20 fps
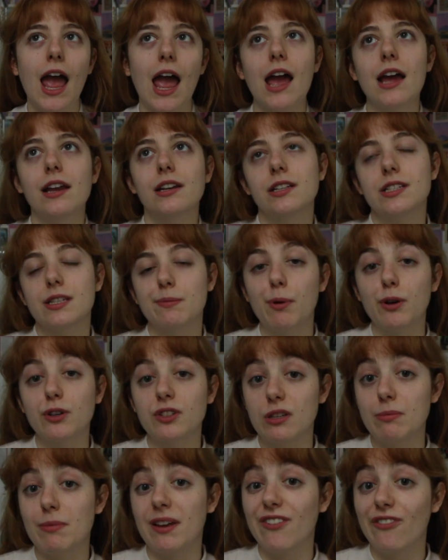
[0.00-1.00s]
and it's
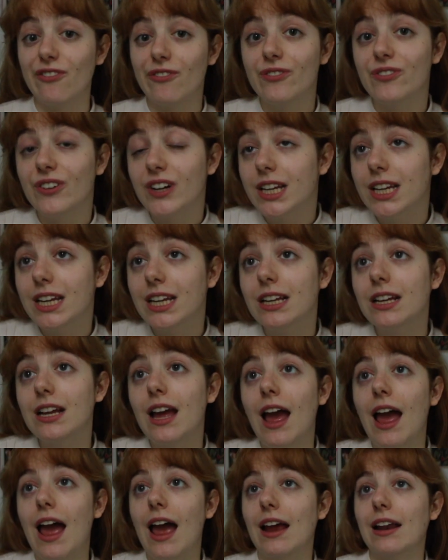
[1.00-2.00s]
supposed to be funny,
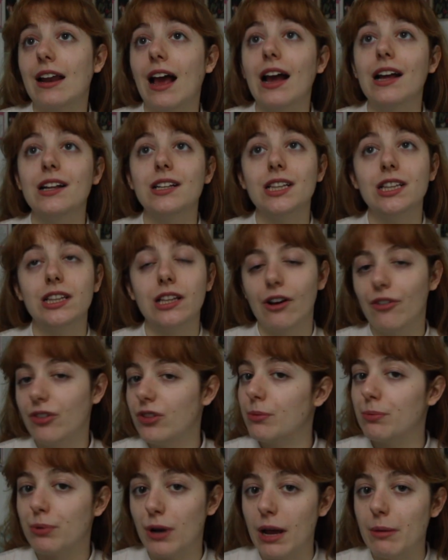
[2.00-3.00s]
and I love
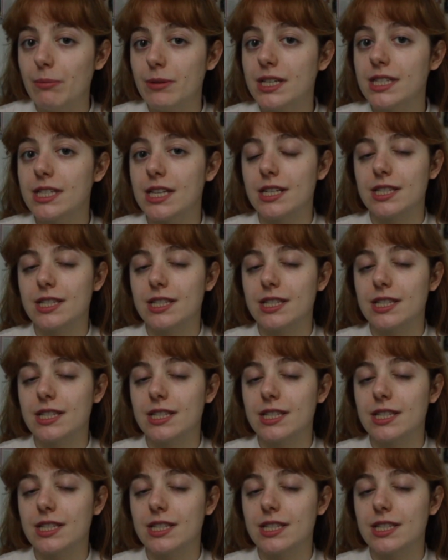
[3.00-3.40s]
the premise.